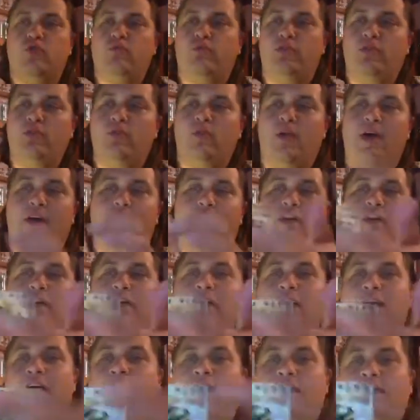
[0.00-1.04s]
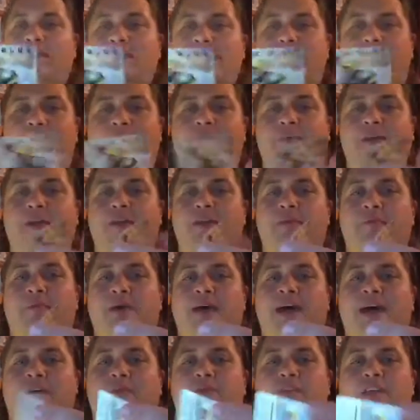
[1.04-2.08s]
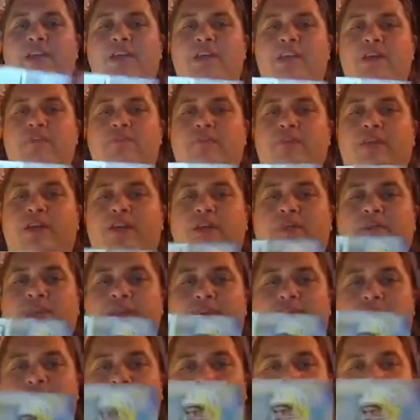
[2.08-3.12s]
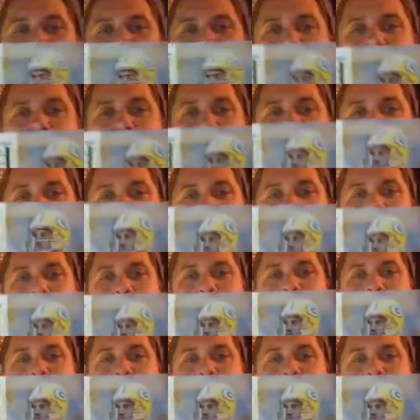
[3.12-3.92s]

Blue on there, on the top and on the back, when they numbered it, it was just 1 out of